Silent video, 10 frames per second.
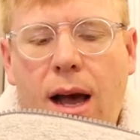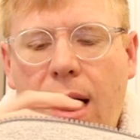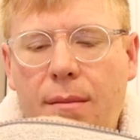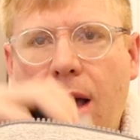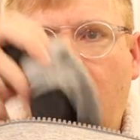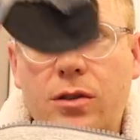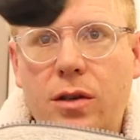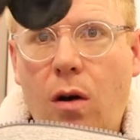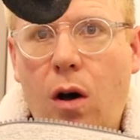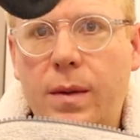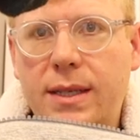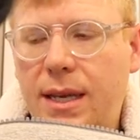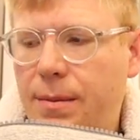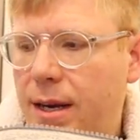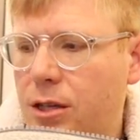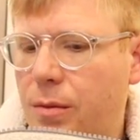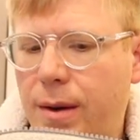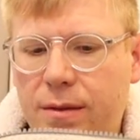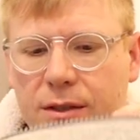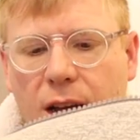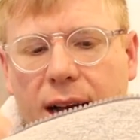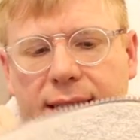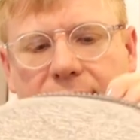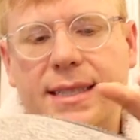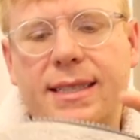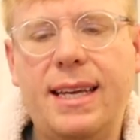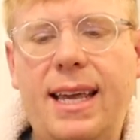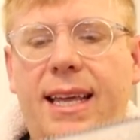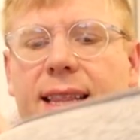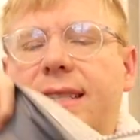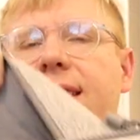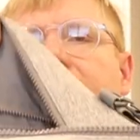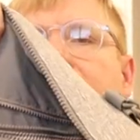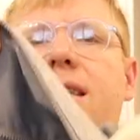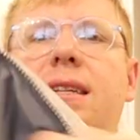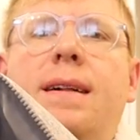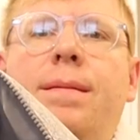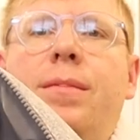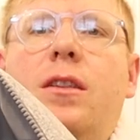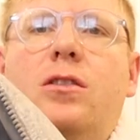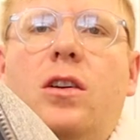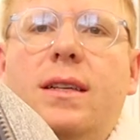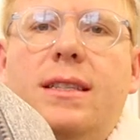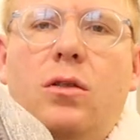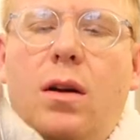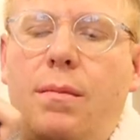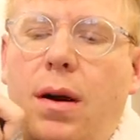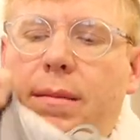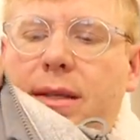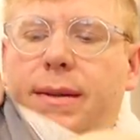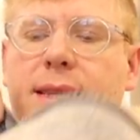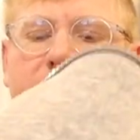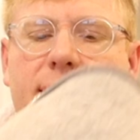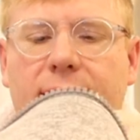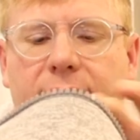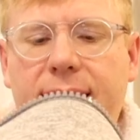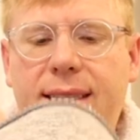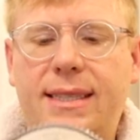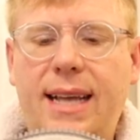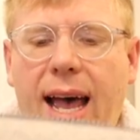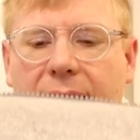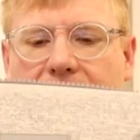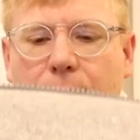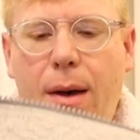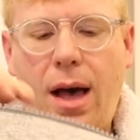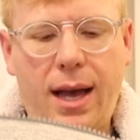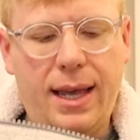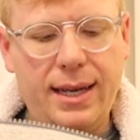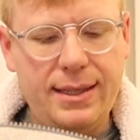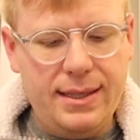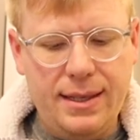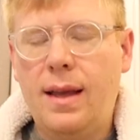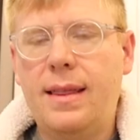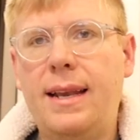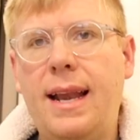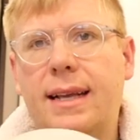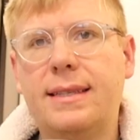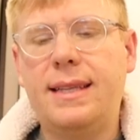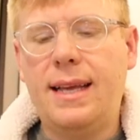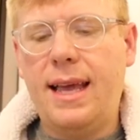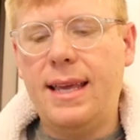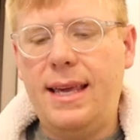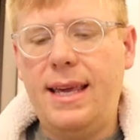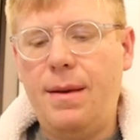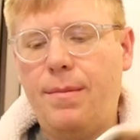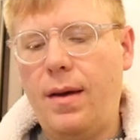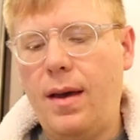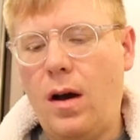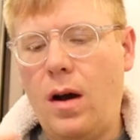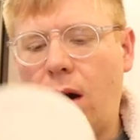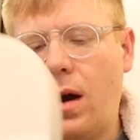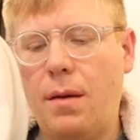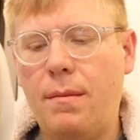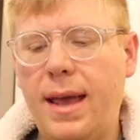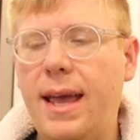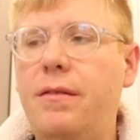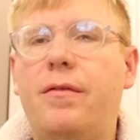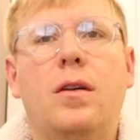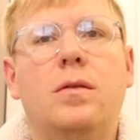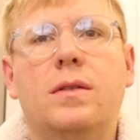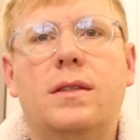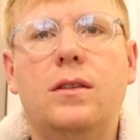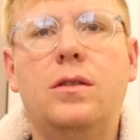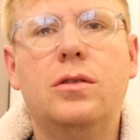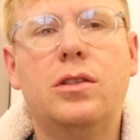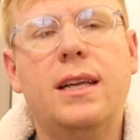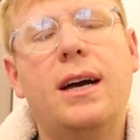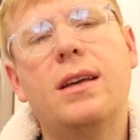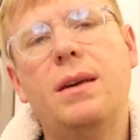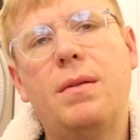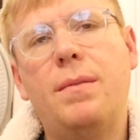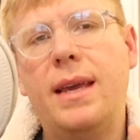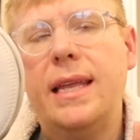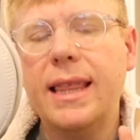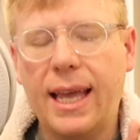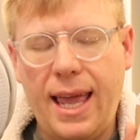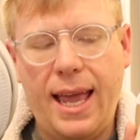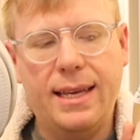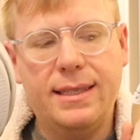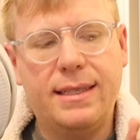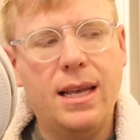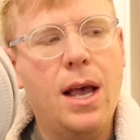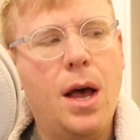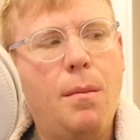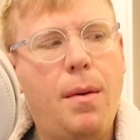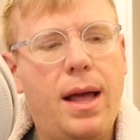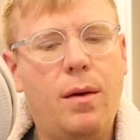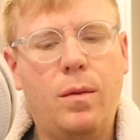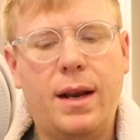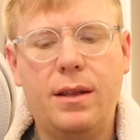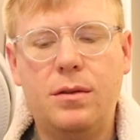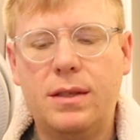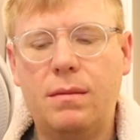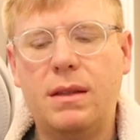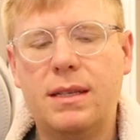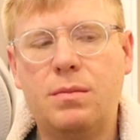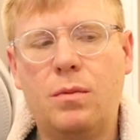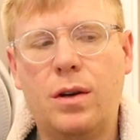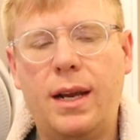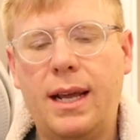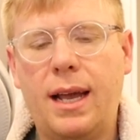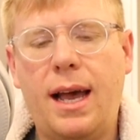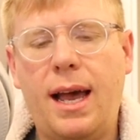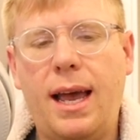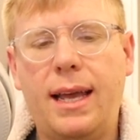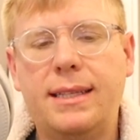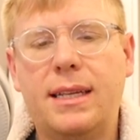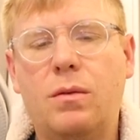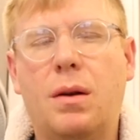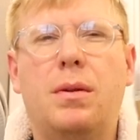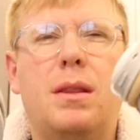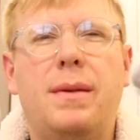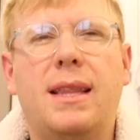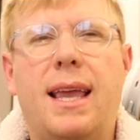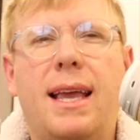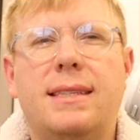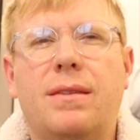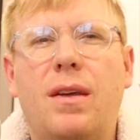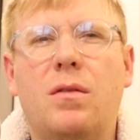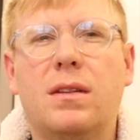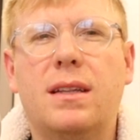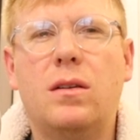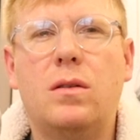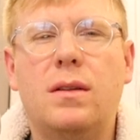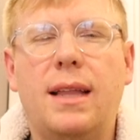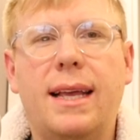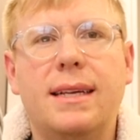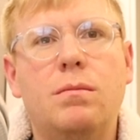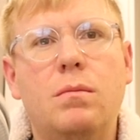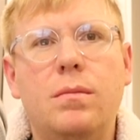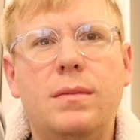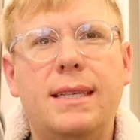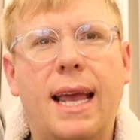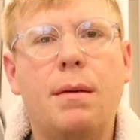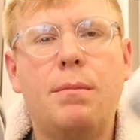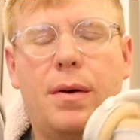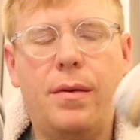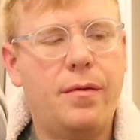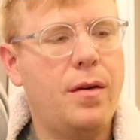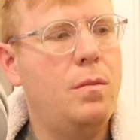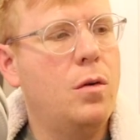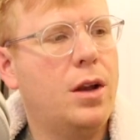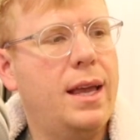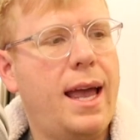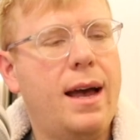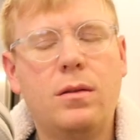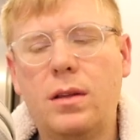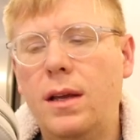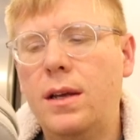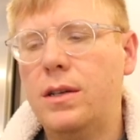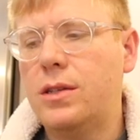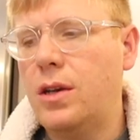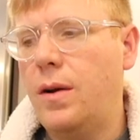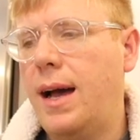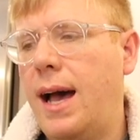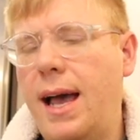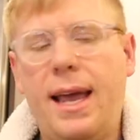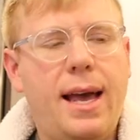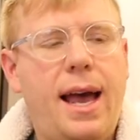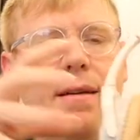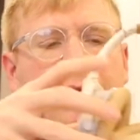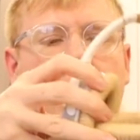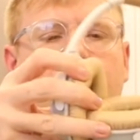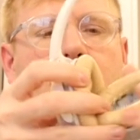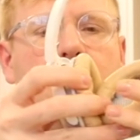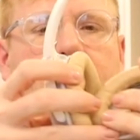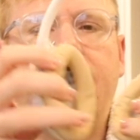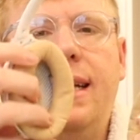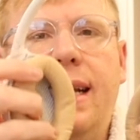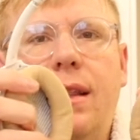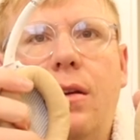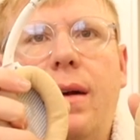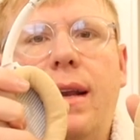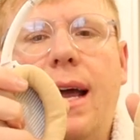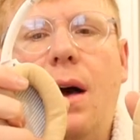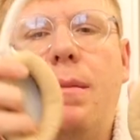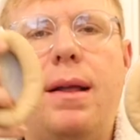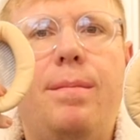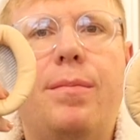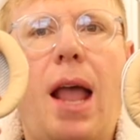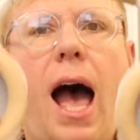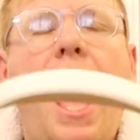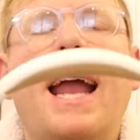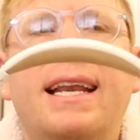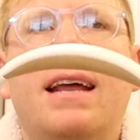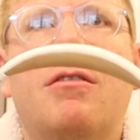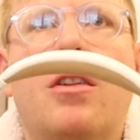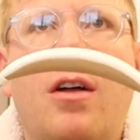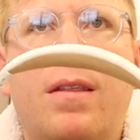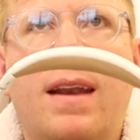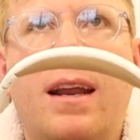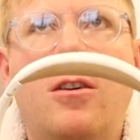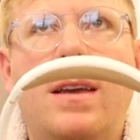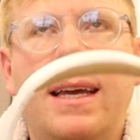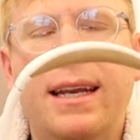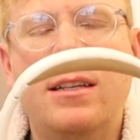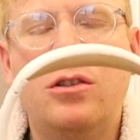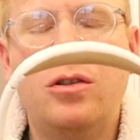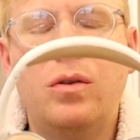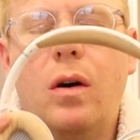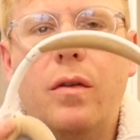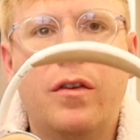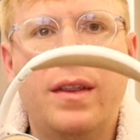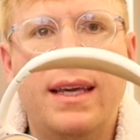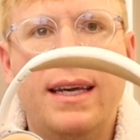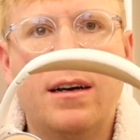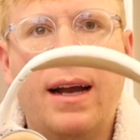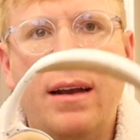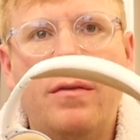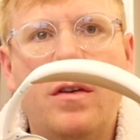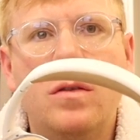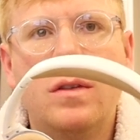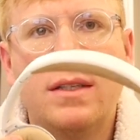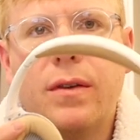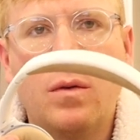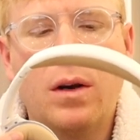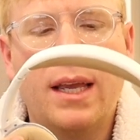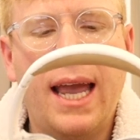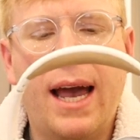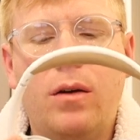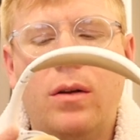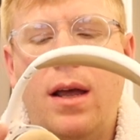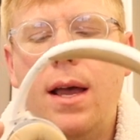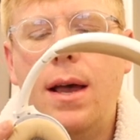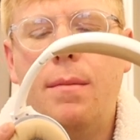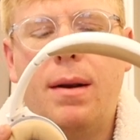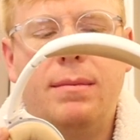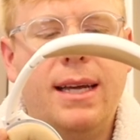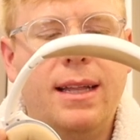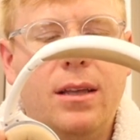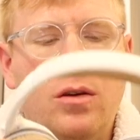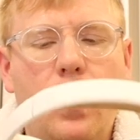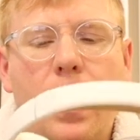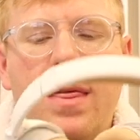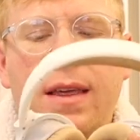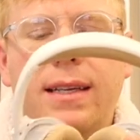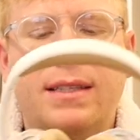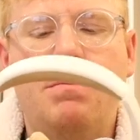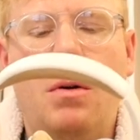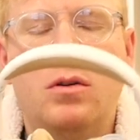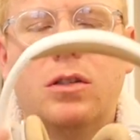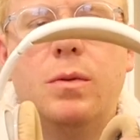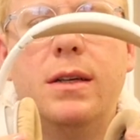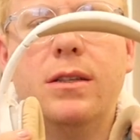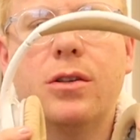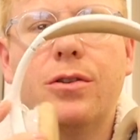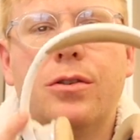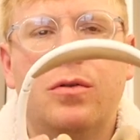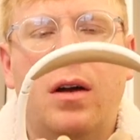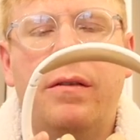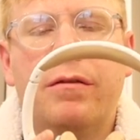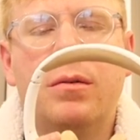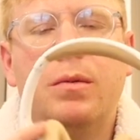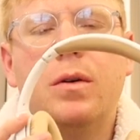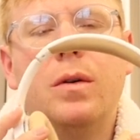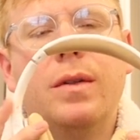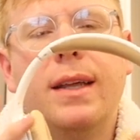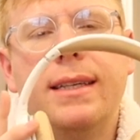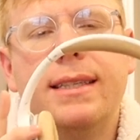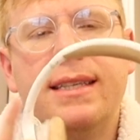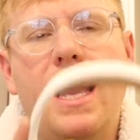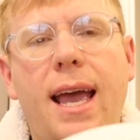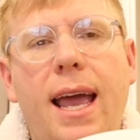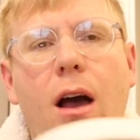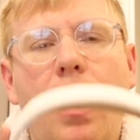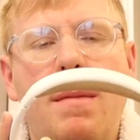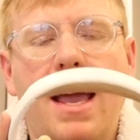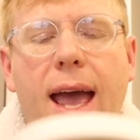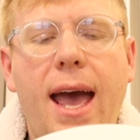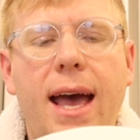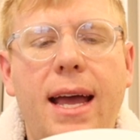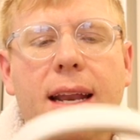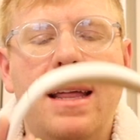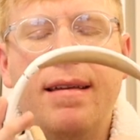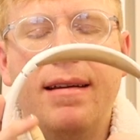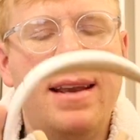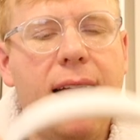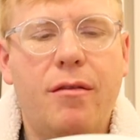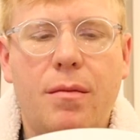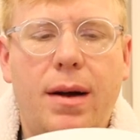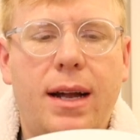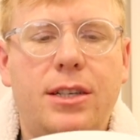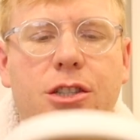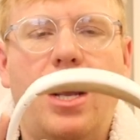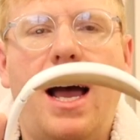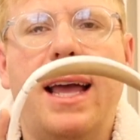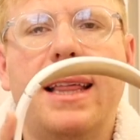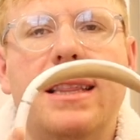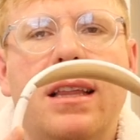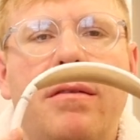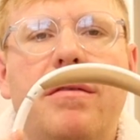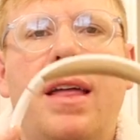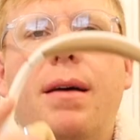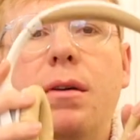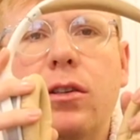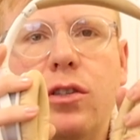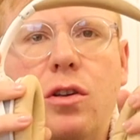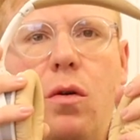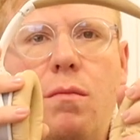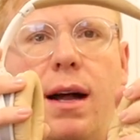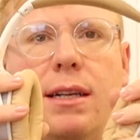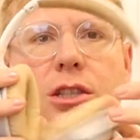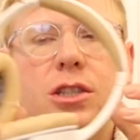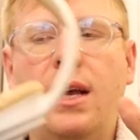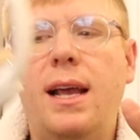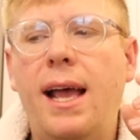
I also always keep an extra pair of socks. This is like in this little, there's all these little compartments, but this is like in a side pocket. The next thing I keep are my headphones. Usually I'll keep them in the case, but when I use them this morning, I didn't want to put them in the case if they were a little like damp from working out. So I have them just sitting in there right now, but I never thought that I could get into over-the-ear headphones for working out, but I'm telling you, these Bose ones are so comfortable. They stay on my head. They never budge. I love them so much.